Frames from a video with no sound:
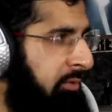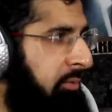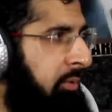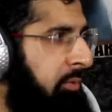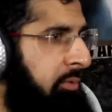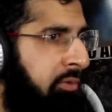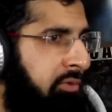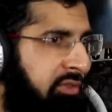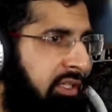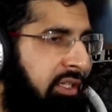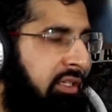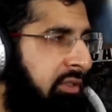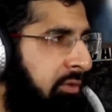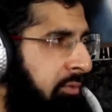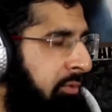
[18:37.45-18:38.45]
what was
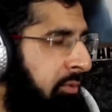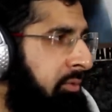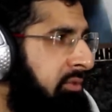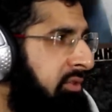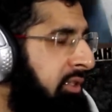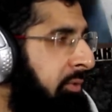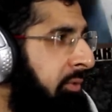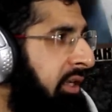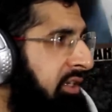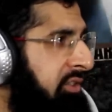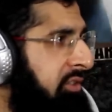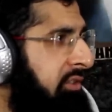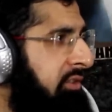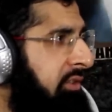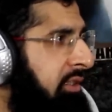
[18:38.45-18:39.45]
their
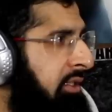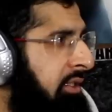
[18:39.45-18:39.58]
reaction?